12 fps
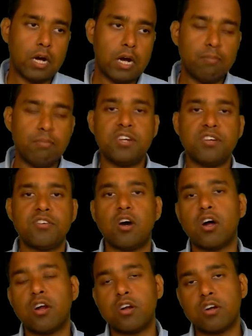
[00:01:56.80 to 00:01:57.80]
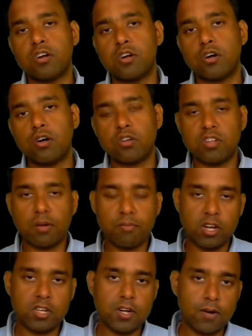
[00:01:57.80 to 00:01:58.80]
based on some
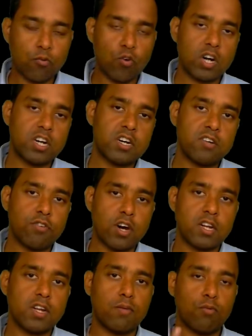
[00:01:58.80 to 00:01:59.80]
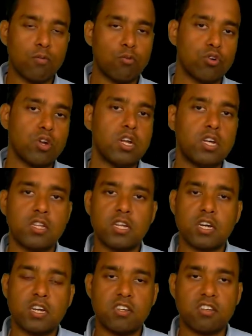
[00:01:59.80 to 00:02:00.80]
conserved quantity. For example, mostly in
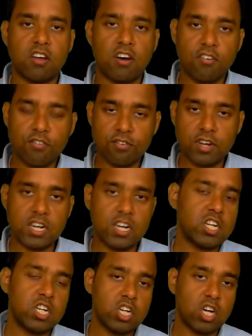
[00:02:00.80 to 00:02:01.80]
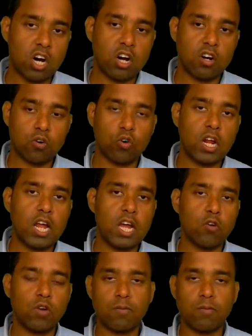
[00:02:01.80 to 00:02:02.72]
the case of energy or total angular